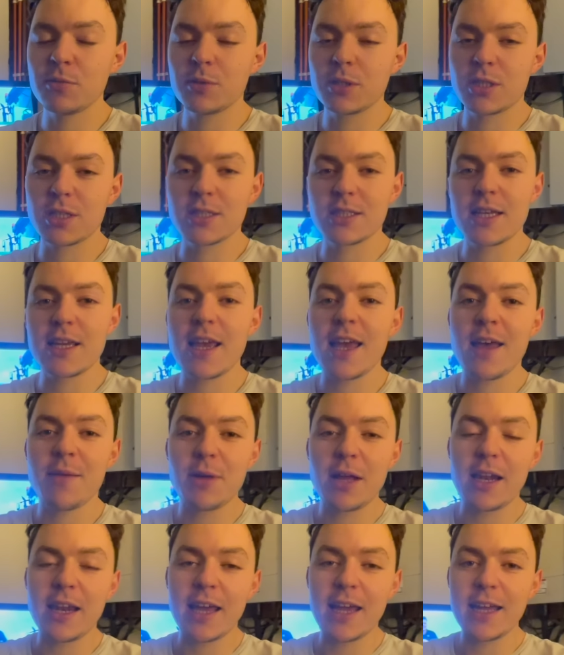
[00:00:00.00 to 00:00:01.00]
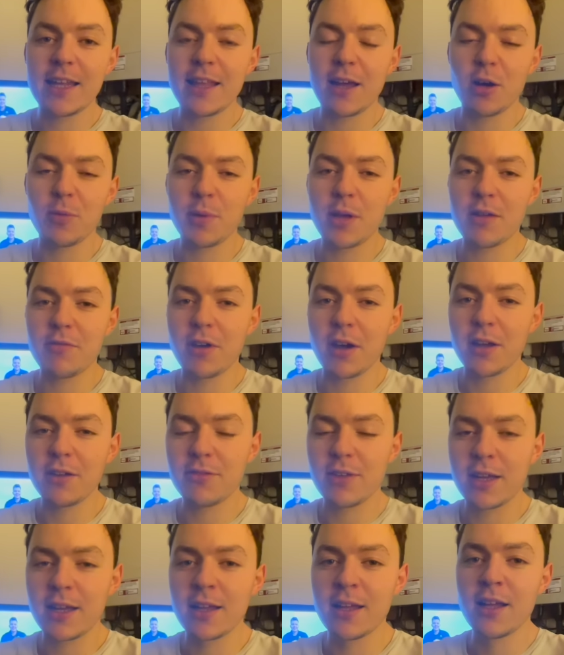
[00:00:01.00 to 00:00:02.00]
which is the MLA that'll be
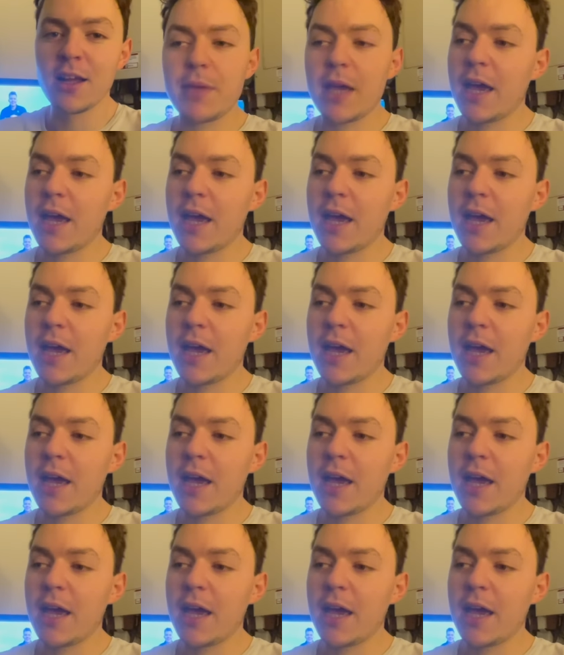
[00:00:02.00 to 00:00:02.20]
arriving.